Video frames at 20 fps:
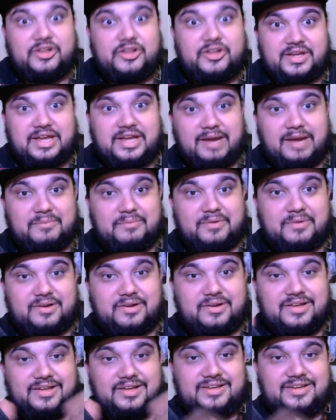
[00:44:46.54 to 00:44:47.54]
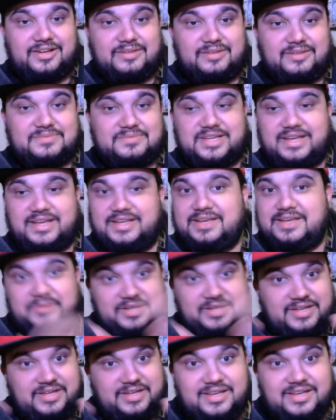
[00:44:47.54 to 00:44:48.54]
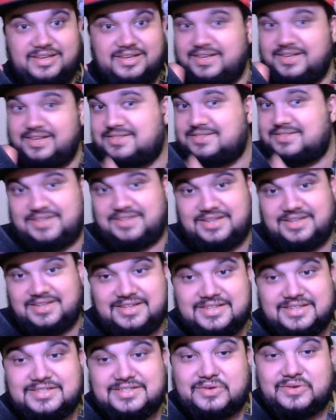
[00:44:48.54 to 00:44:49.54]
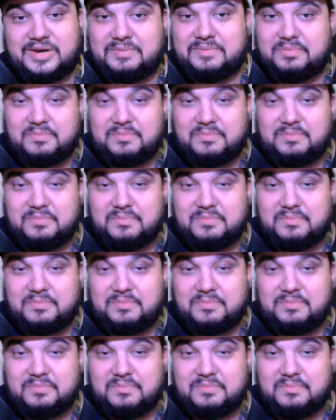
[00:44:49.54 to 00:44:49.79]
You know what I'm saying? He but he he's he, he's a great promoter, man.